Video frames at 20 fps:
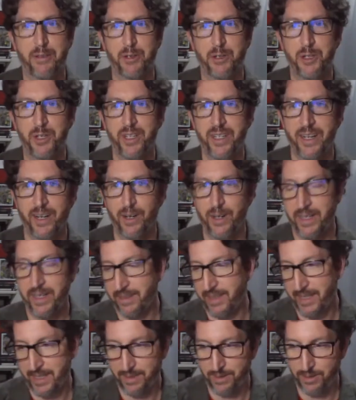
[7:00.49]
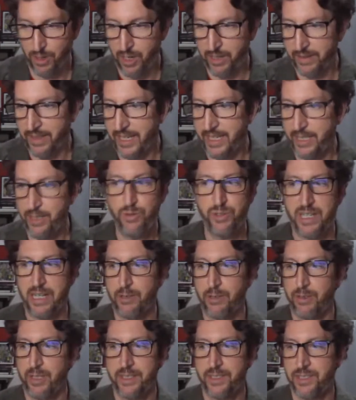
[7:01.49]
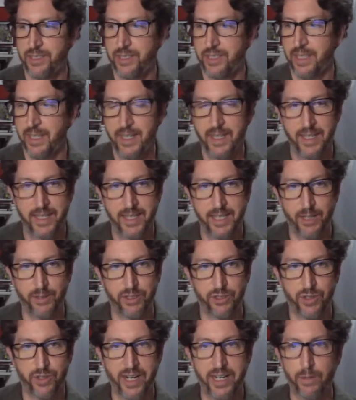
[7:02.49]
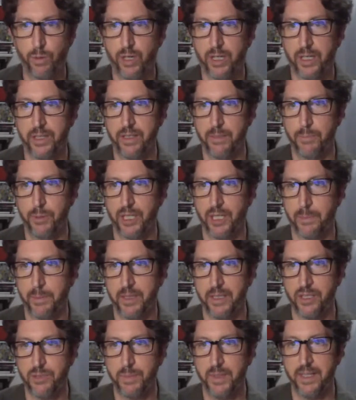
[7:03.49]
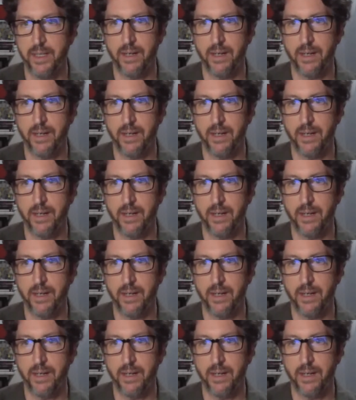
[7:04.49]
and other you know and and online news outlets. You know, to try to work on the book, but